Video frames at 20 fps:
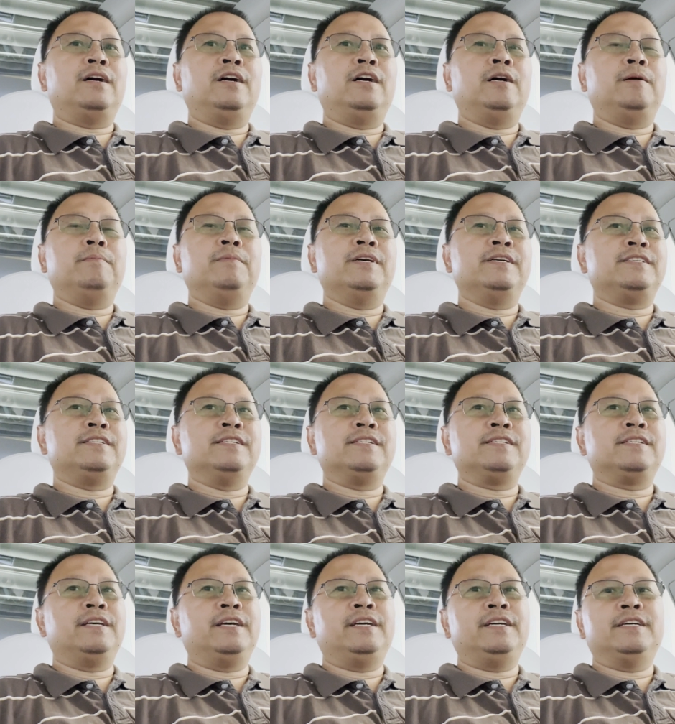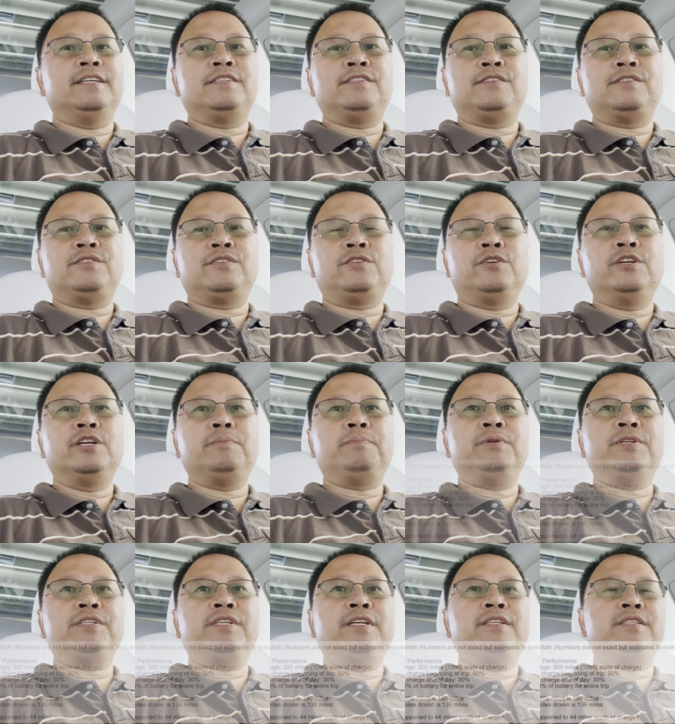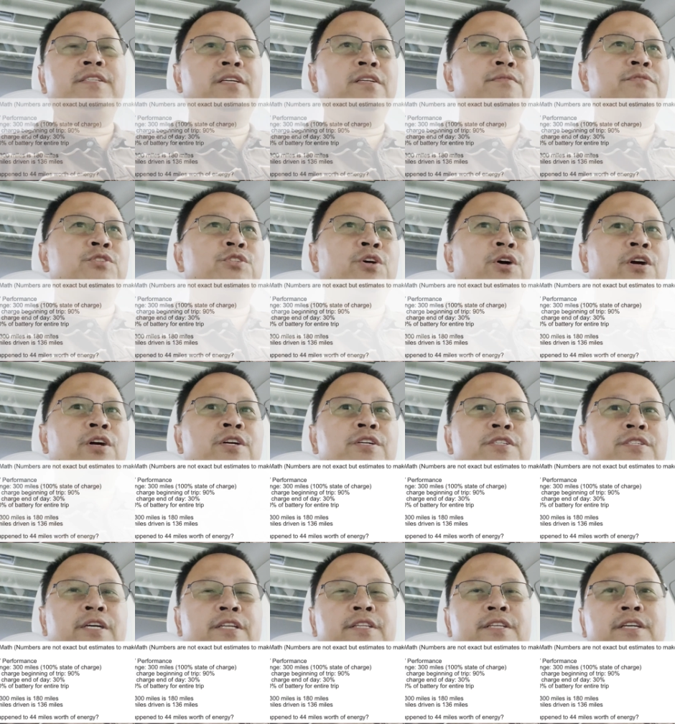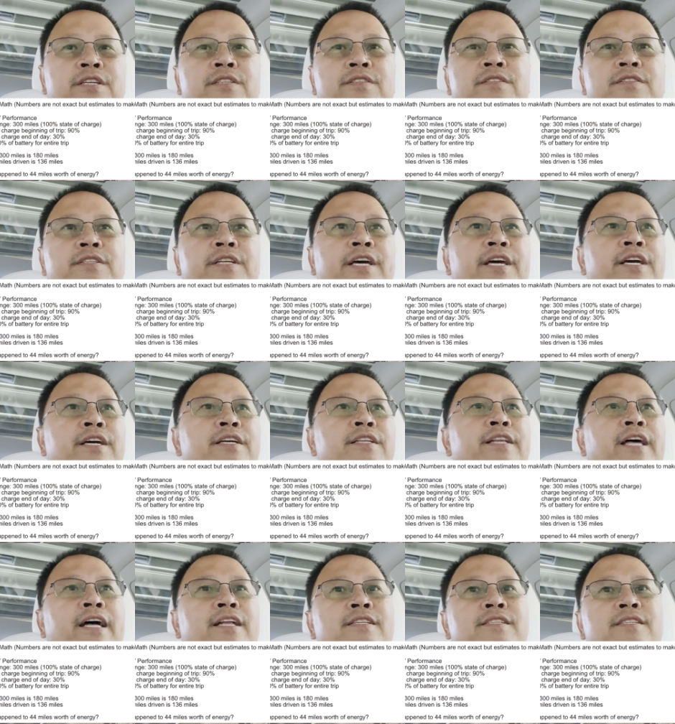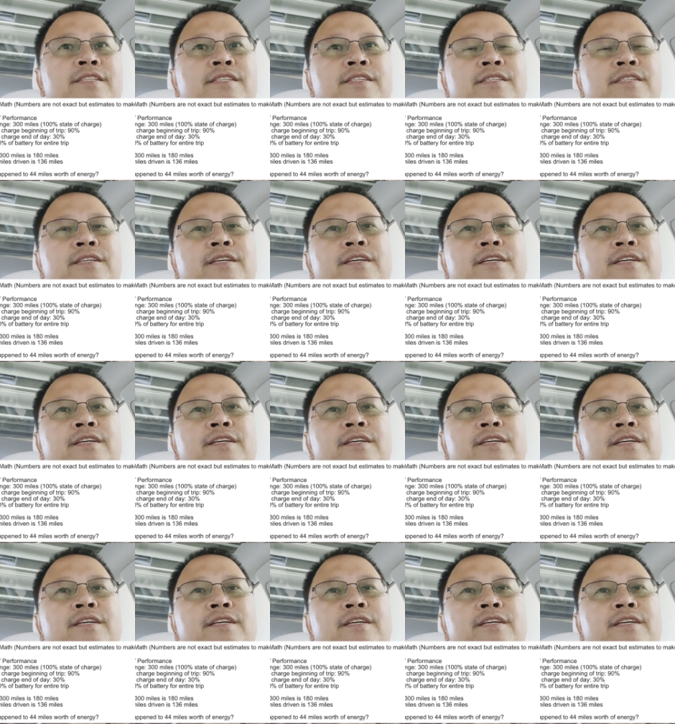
Let's just say it's 30% state of charge at the end of the day. That's,